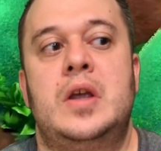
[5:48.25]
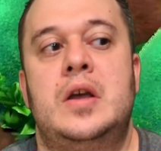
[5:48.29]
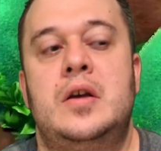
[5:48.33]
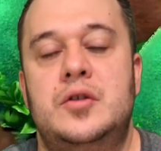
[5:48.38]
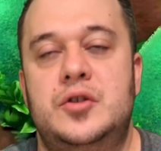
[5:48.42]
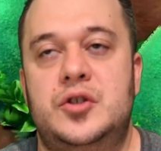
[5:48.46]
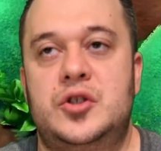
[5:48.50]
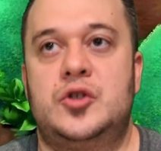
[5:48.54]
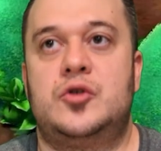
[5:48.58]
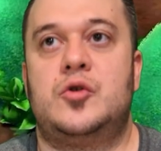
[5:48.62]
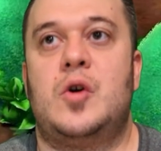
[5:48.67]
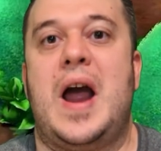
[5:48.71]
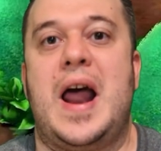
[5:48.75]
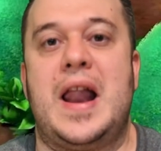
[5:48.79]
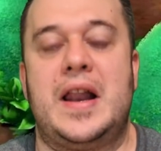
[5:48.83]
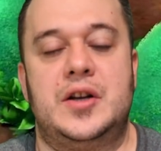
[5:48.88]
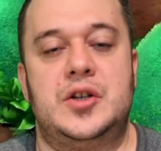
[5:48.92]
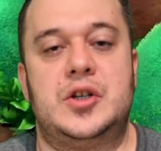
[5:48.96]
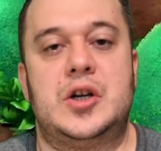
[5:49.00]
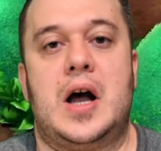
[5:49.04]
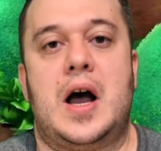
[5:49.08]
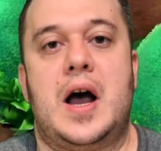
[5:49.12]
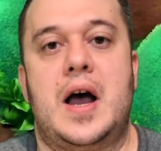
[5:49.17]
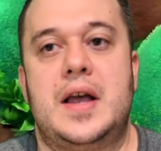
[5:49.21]

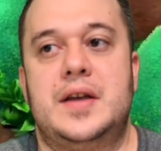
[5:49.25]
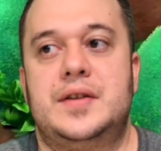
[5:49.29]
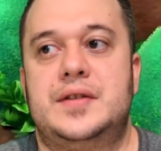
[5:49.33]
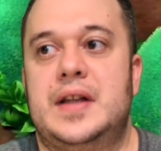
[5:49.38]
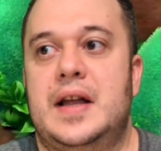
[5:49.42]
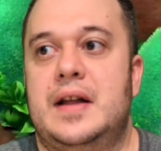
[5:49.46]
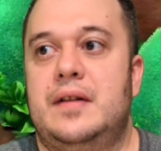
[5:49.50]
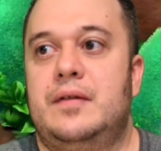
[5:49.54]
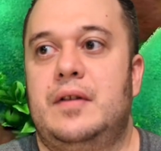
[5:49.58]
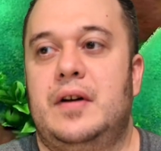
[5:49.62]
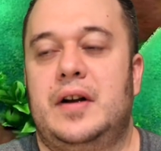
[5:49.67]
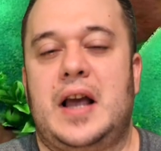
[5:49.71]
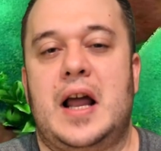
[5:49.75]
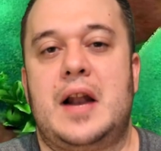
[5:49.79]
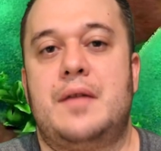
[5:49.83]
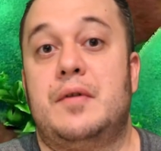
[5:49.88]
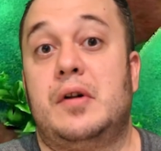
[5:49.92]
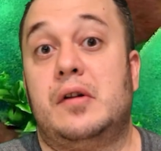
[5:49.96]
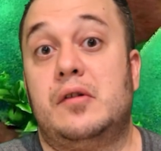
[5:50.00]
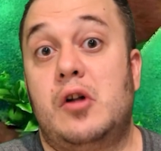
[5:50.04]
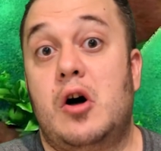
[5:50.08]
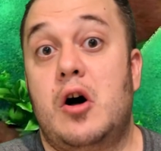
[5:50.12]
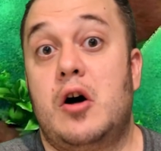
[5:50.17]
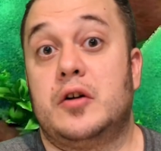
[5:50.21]
strategize that kind
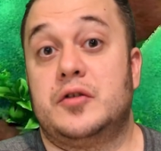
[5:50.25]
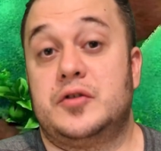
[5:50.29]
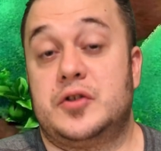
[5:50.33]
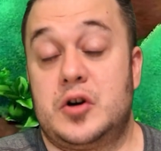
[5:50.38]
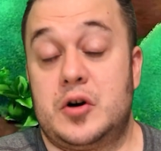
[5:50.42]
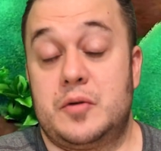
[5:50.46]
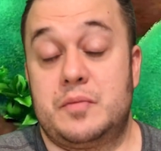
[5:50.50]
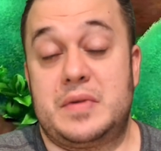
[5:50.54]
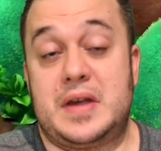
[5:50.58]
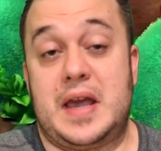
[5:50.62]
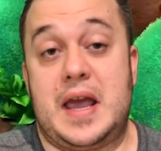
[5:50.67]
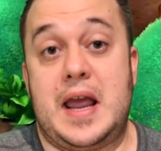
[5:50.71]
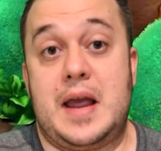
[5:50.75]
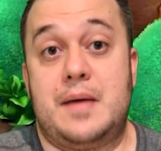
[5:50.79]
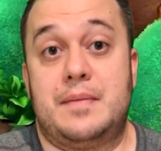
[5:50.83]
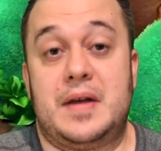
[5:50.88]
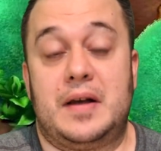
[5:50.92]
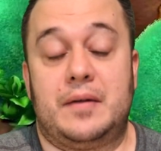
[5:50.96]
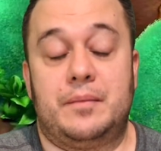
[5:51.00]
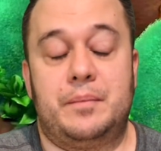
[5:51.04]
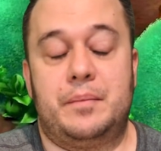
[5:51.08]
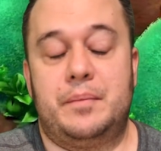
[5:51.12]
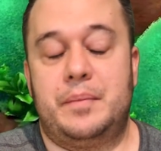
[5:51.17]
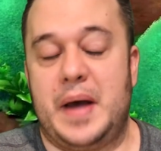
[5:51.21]
of a long-term game
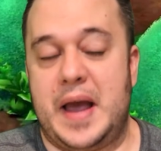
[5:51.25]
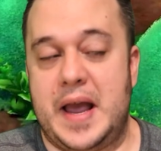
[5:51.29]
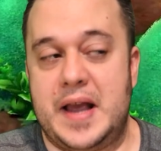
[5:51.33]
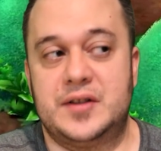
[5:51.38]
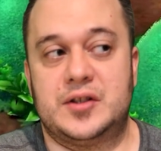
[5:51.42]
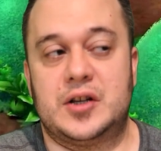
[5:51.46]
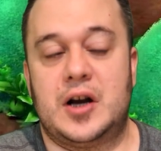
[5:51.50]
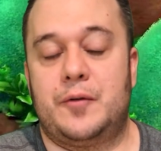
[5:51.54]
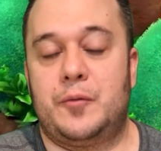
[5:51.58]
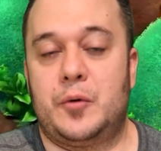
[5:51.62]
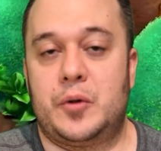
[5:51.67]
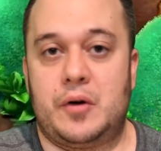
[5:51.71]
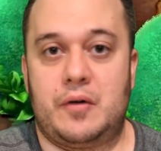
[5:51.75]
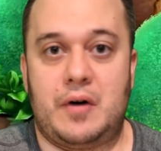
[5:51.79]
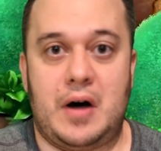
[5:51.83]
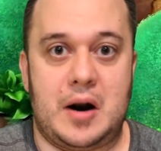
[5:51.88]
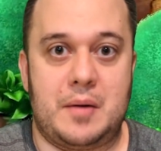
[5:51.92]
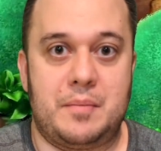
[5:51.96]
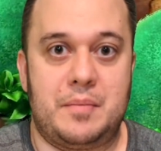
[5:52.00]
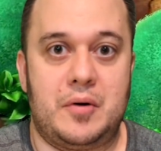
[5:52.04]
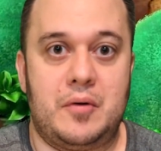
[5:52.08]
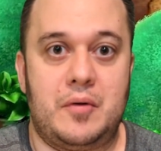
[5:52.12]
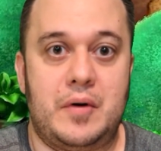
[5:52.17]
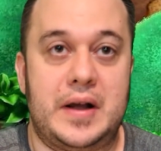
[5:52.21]
that pays off with a lot
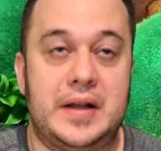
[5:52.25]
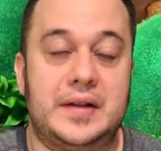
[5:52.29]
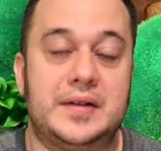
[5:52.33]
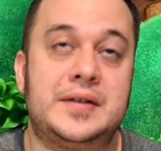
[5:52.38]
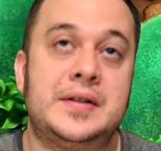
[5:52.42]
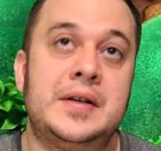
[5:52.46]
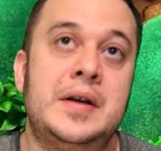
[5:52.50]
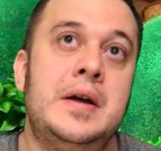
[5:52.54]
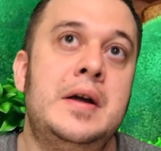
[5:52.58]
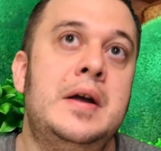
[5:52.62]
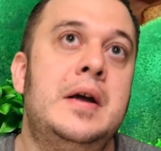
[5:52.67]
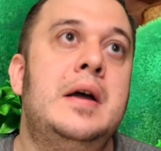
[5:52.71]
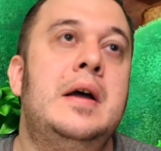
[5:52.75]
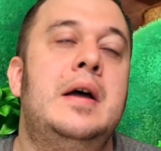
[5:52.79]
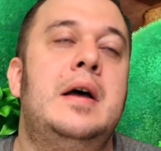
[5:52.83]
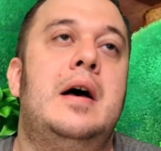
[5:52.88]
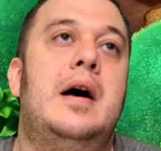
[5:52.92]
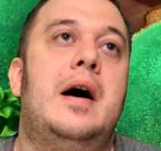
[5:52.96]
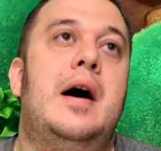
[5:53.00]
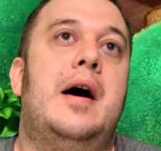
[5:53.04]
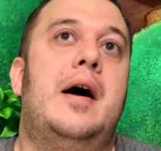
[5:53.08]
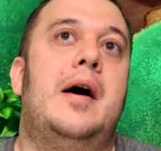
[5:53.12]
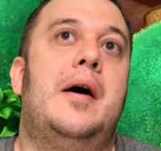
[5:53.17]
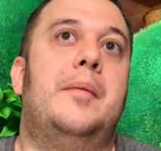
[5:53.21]
of points.
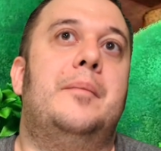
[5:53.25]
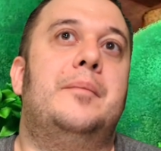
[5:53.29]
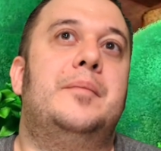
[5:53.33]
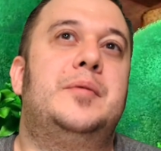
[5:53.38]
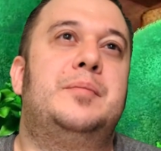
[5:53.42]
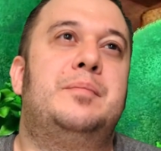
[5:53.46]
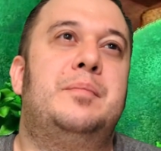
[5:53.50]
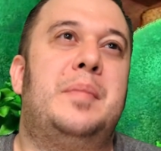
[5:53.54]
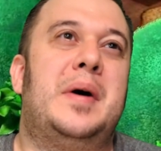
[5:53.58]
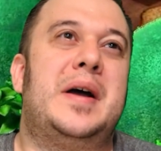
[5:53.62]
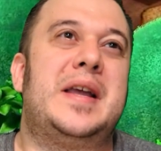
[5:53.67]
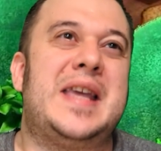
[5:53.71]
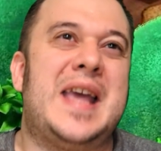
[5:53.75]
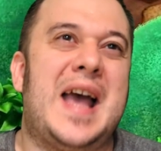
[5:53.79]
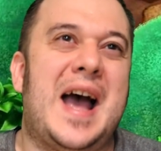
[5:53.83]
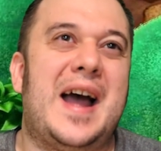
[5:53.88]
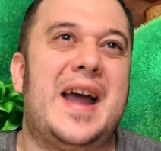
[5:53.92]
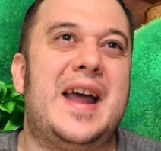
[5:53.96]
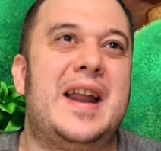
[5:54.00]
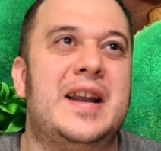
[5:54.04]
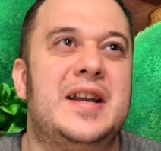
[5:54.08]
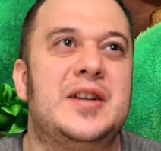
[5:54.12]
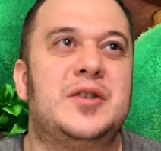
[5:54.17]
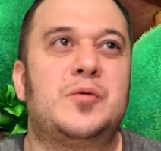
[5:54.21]
But yeah,
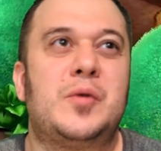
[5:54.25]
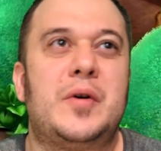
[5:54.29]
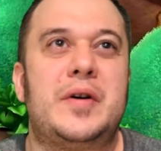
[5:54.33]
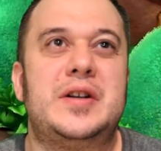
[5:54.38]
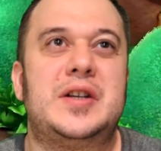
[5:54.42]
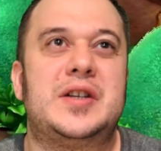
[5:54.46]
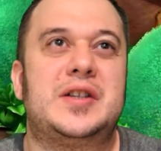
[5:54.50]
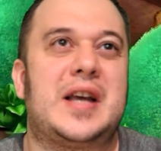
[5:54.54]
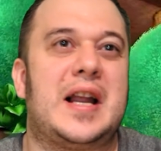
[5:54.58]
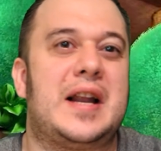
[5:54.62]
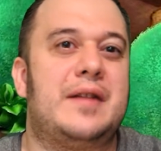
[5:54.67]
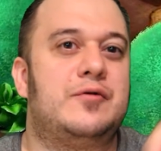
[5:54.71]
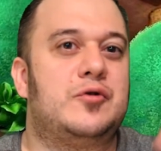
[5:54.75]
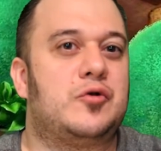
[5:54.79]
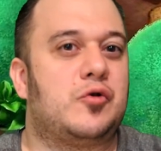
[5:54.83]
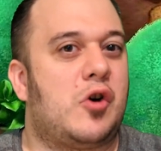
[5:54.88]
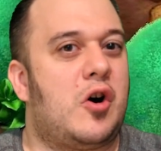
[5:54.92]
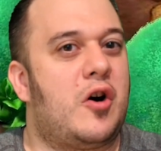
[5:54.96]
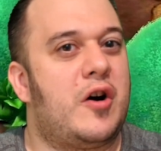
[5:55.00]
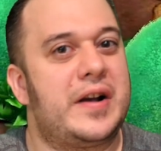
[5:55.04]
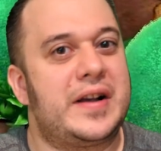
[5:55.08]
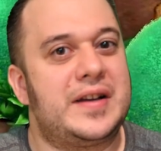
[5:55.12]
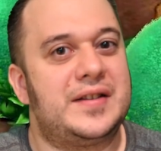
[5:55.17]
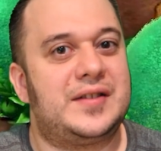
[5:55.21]
it is really just kind of
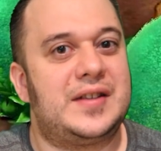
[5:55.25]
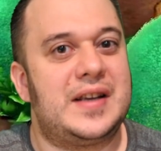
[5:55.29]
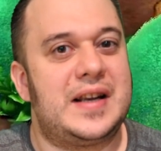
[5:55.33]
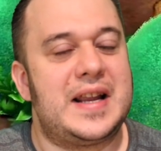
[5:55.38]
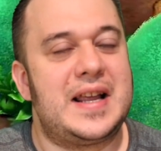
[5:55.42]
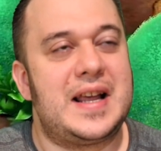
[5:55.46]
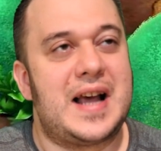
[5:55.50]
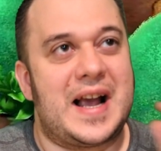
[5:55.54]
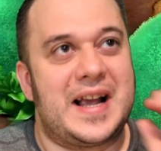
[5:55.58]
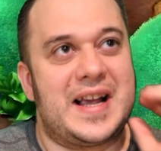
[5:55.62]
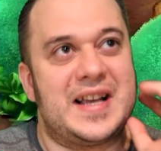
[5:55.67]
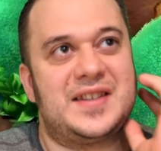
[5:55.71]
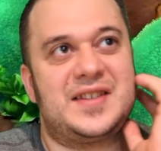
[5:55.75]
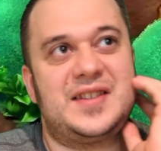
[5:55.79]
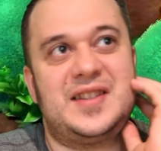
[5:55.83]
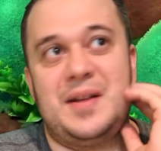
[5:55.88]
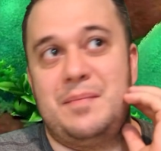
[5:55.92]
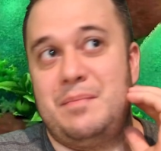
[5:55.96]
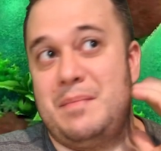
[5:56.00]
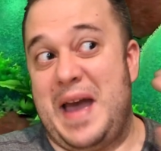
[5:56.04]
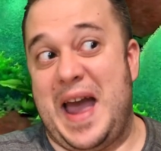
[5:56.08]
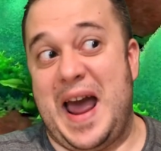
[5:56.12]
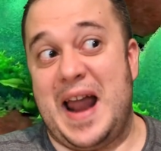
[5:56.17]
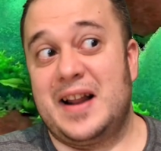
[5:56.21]
drawing a city. I guess
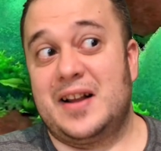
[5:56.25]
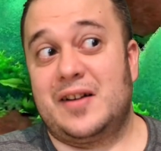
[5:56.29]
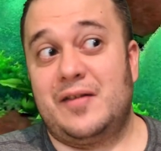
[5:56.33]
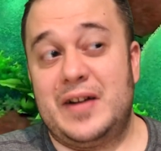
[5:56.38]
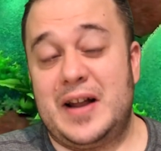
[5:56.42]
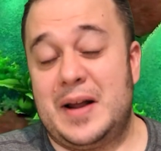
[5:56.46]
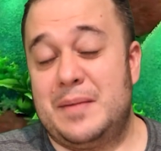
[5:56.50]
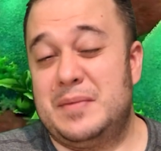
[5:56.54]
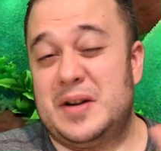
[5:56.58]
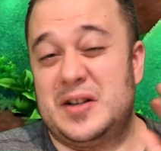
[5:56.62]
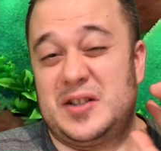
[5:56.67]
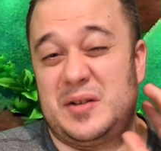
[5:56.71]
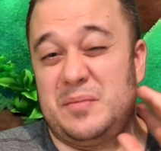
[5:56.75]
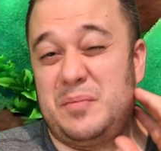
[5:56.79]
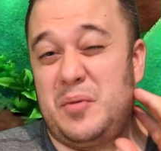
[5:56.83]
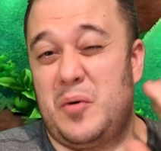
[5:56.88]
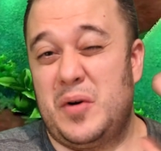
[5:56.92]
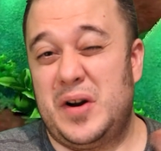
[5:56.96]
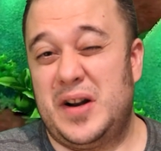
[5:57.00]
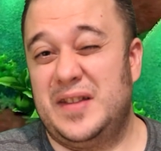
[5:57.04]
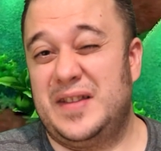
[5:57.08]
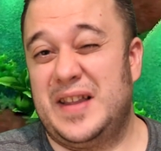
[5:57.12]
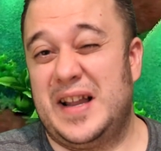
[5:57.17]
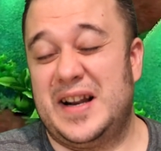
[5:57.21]
thematically, I'm
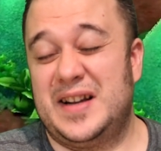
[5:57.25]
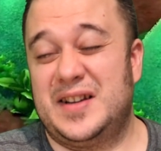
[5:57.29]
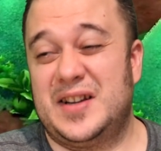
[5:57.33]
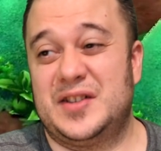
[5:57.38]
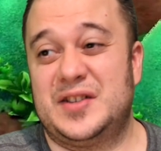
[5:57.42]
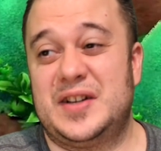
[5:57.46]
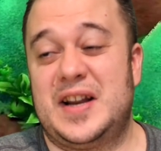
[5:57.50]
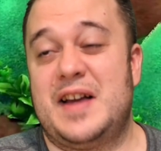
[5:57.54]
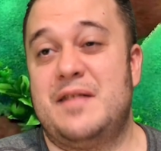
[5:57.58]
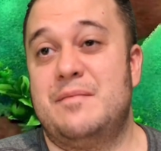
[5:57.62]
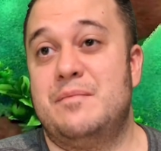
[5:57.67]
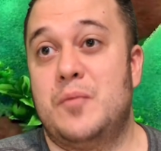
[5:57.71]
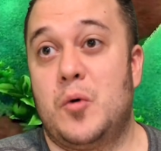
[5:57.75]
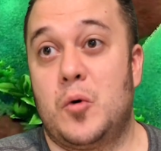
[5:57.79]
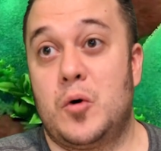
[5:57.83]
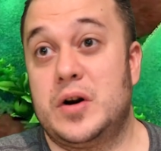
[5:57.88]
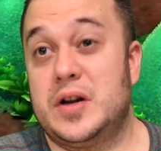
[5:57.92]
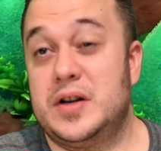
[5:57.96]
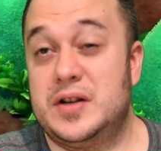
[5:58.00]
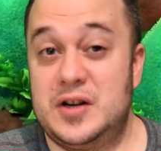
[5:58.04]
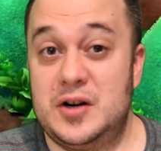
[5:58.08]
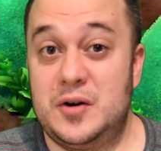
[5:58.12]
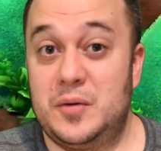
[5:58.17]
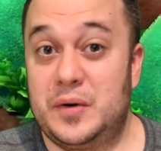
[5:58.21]
disappointed that it doesn't have more
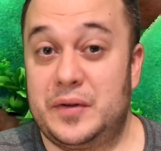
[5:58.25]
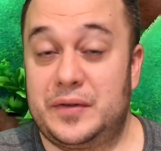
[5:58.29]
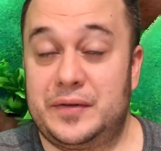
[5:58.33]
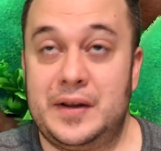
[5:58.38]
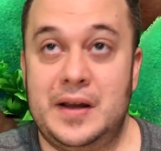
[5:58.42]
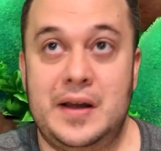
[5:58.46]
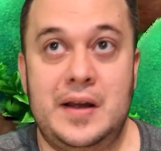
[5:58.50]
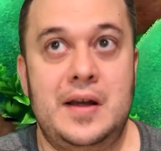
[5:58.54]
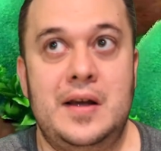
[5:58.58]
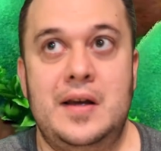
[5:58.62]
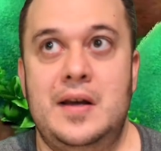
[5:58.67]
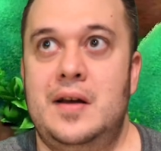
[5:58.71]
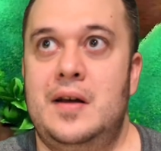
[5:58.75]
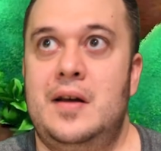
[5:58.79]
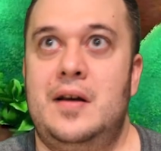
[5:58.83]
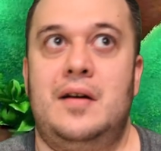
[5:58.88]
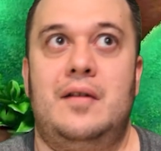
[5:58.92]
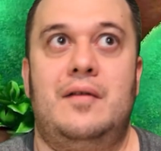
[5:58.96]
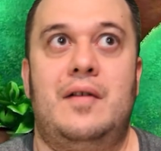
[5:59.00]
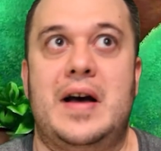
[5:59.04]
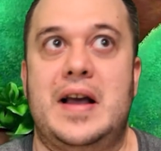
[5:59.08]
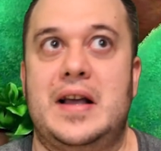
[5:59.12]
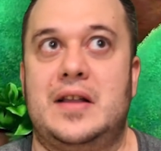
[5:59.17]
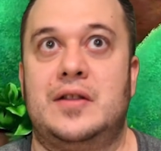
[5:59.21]
to do with
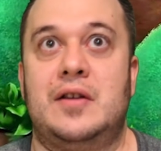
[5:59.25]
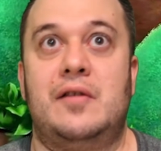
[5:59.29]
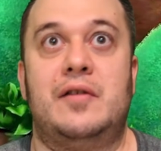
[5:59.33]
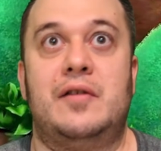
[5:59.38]
like the